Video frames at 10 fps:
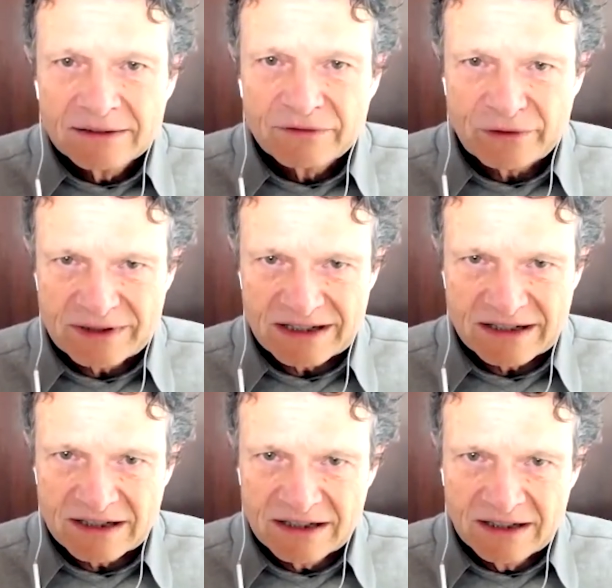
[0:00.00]
for
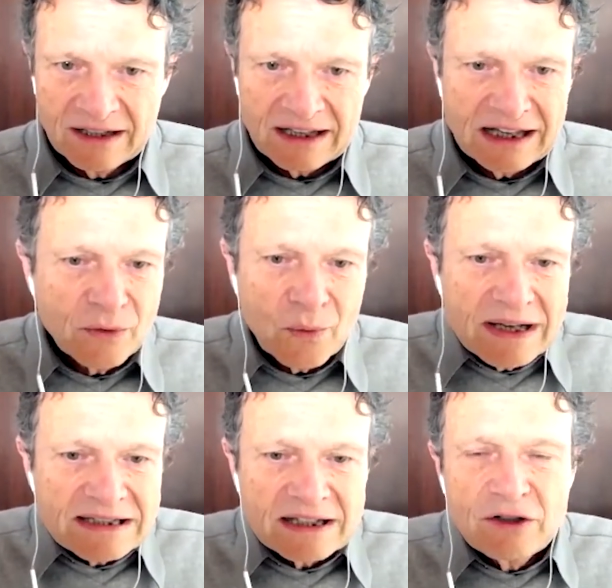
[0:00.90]
instance, in
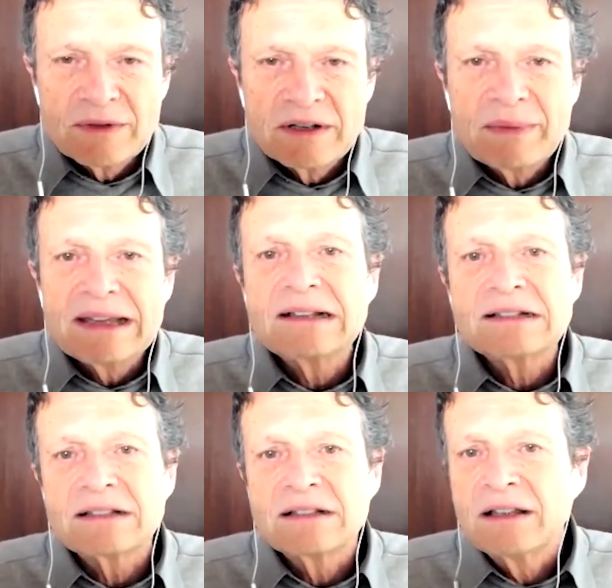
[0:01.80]
ways that human
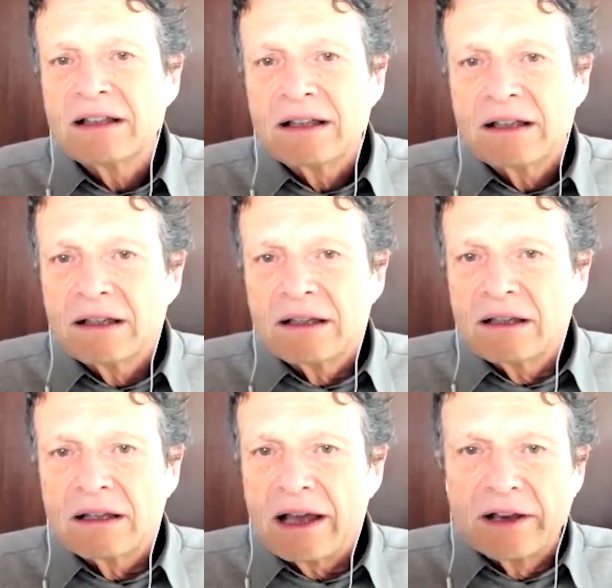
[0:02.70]
beings
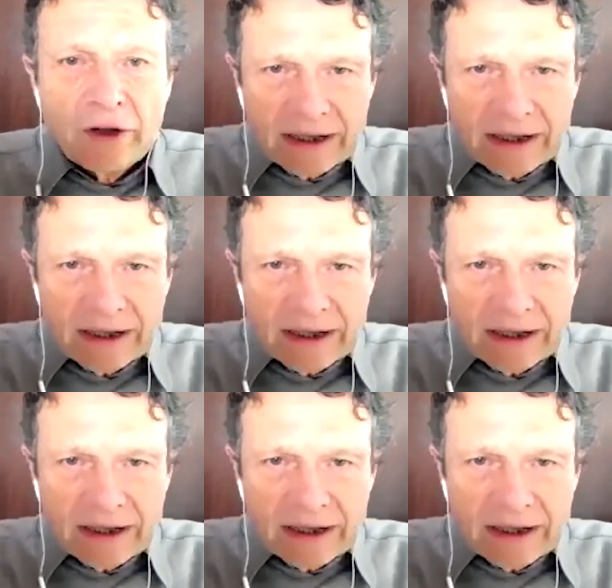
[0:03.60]
are not